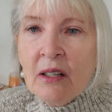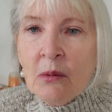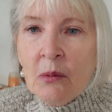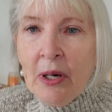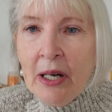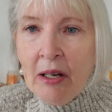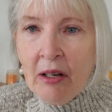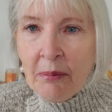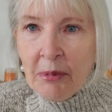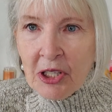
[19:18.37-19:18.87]

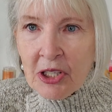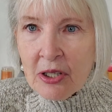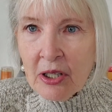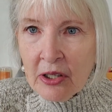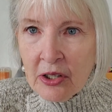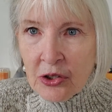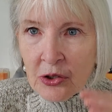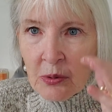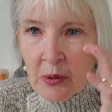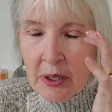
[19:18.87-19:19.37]
I've been
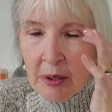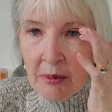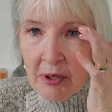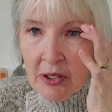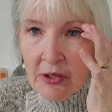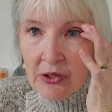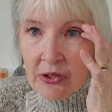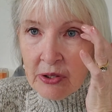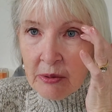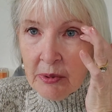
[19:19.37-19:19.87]
talking 20
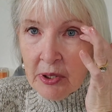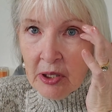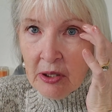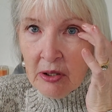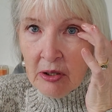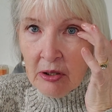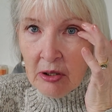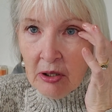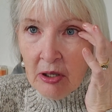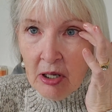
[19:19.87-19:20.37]
minutes, maybe a
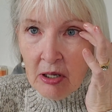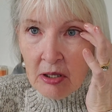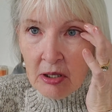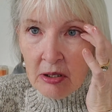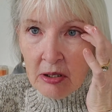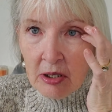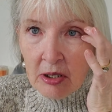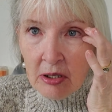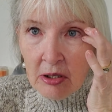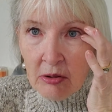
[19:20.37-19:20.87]
little
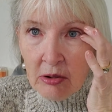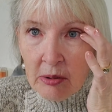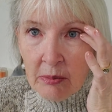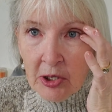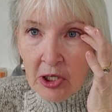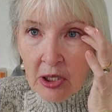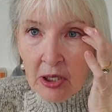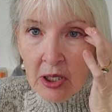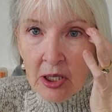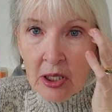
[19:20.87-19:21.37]
longer than normal.